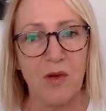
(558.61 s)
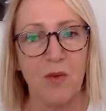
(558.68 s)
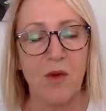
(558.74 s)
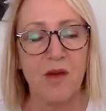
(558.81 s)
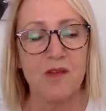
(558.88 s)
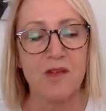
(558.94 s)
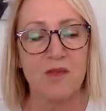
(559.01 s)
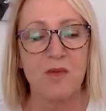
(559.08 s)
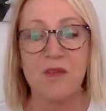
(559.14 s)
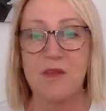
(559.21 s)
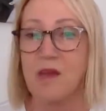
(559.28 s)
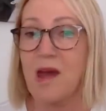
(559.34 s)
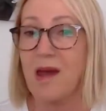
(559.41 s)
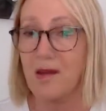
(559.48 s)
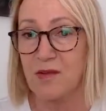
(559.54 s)
once
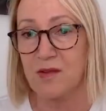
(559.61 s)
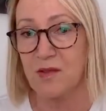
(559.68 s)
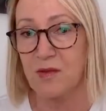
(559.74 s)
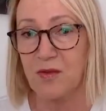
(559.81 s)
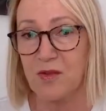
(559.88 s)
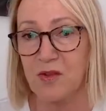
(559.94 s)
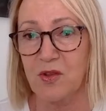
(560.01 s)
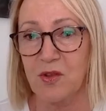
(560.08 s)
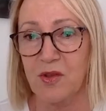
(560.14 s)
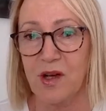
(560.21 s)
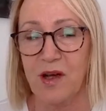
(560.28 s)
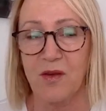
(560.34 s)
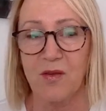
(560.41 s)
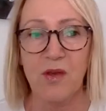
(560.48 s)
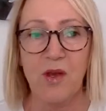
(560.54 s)
was active in your
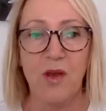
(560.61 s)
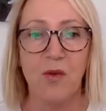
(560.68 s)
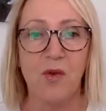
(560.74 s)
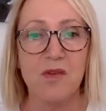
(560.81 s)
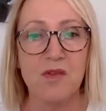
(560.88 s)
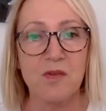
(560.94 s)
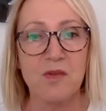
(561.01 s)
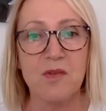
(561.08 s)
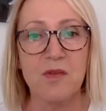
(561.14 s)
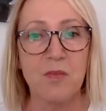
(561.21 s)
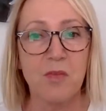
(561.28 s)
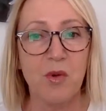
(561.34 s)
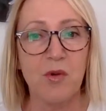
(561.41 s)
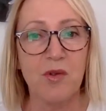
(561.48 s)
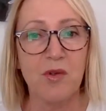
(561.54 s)
life, once was
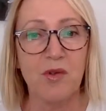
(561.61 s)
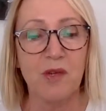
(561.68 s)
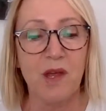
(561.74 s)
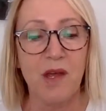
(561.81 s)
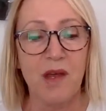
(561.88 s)
important,